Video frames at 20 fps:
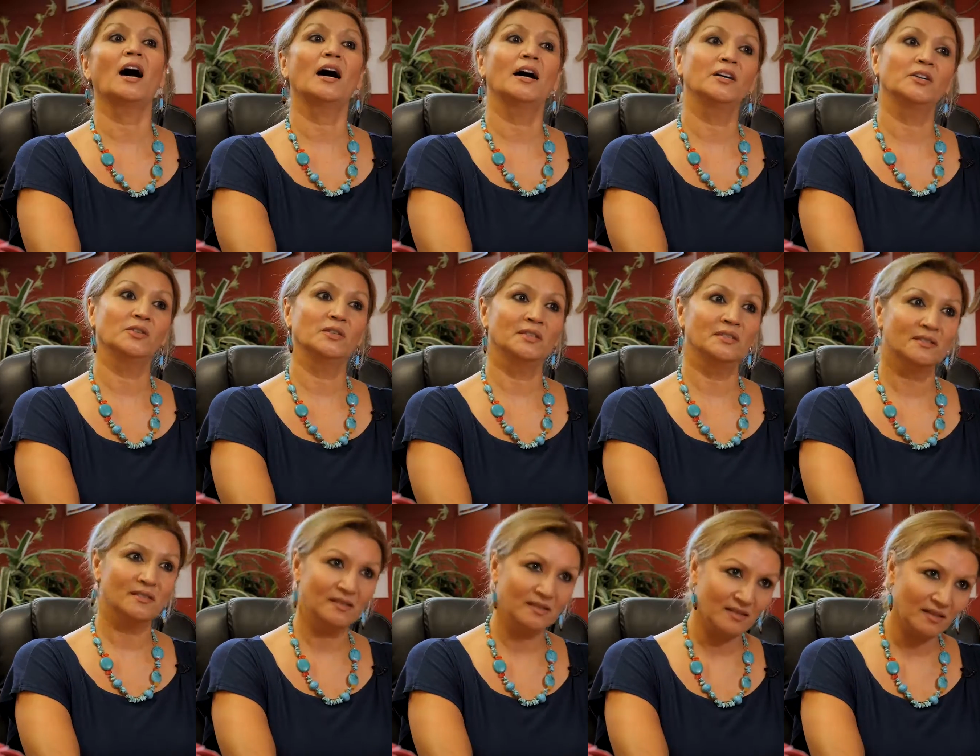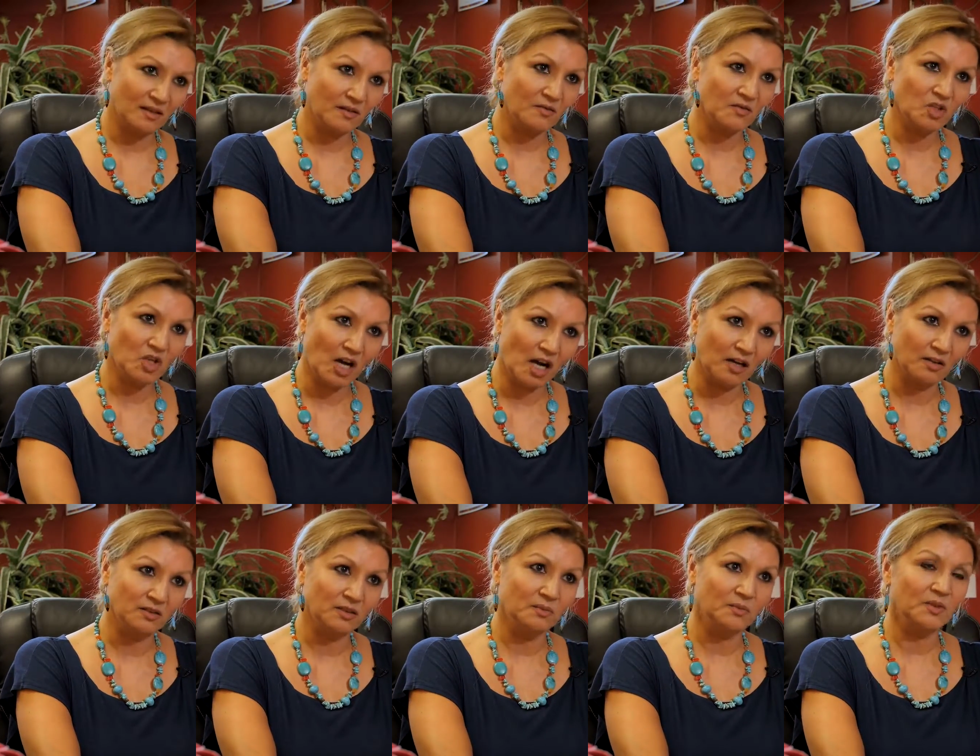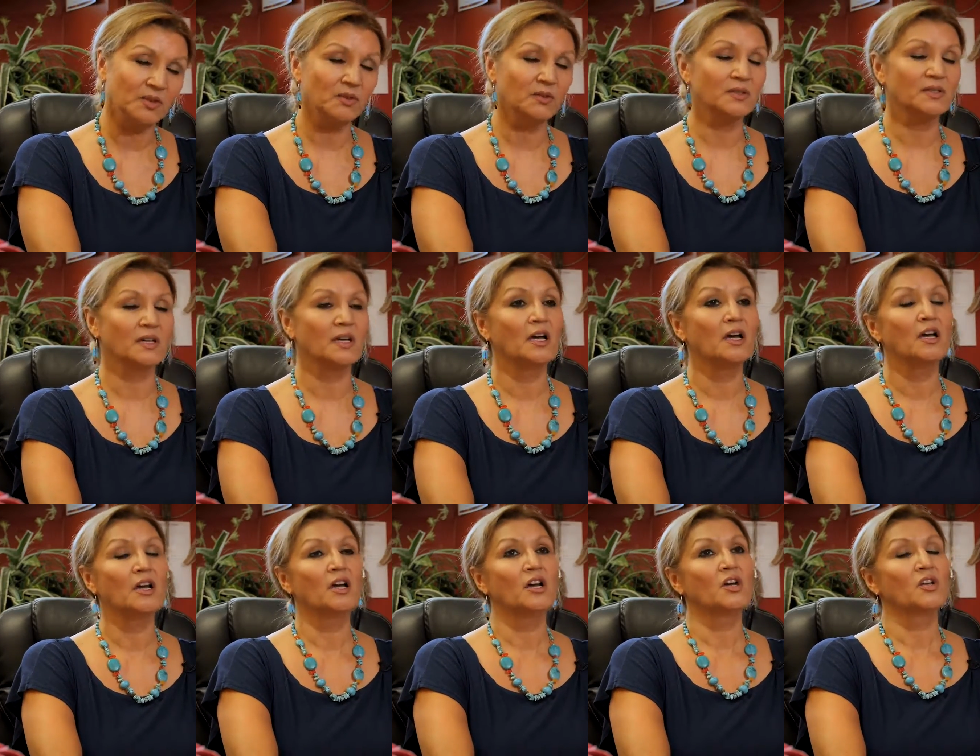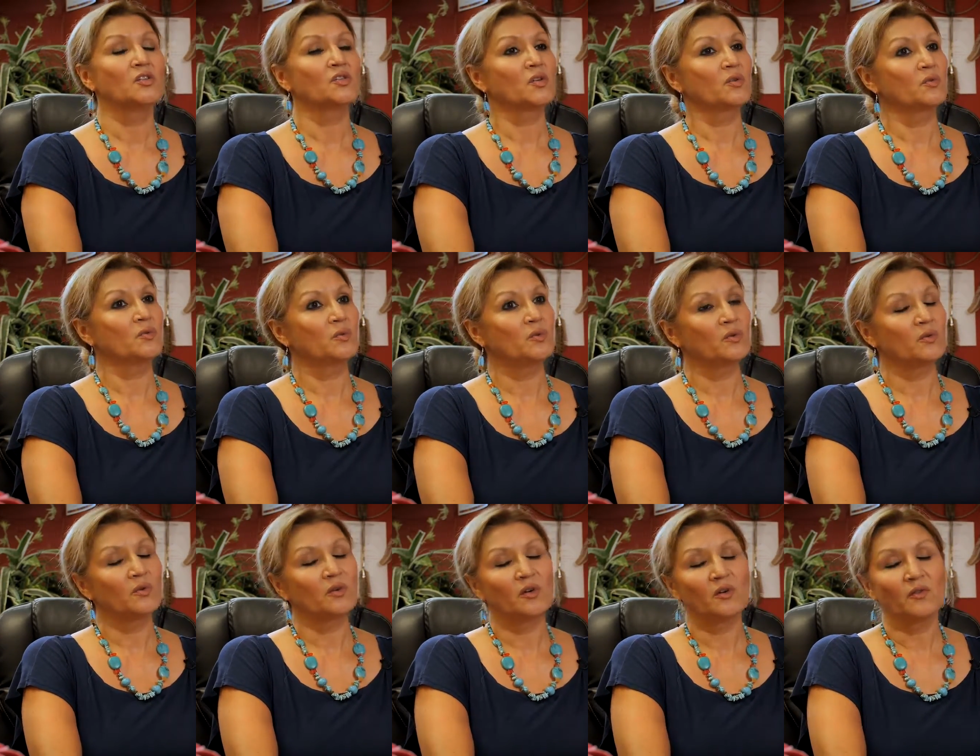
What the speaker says: a higher incidence of child abuse. So,